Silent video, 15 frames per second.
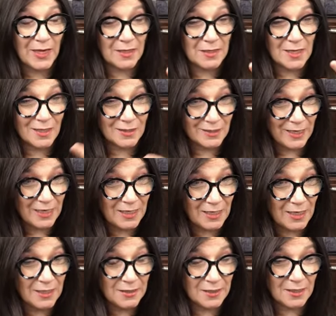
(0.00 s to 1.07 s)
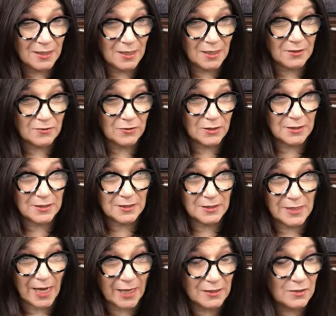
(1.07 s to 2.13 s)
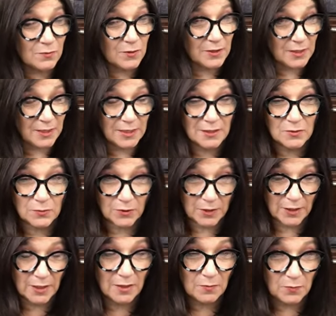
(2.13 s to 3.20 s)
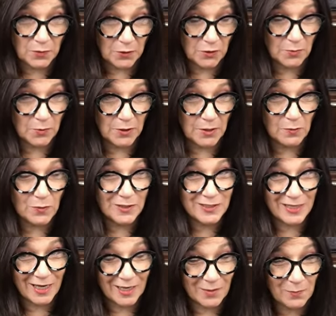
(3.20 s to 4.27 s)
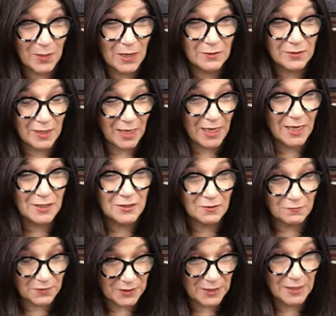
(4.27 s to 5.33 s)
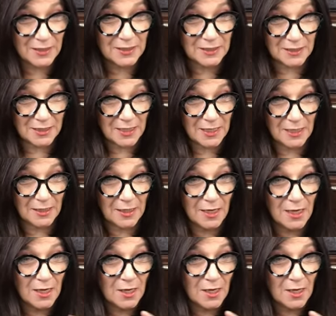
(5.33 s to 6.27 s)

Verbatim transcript: in the late 1800s that's when kids were hitting puberty was at about the age of 16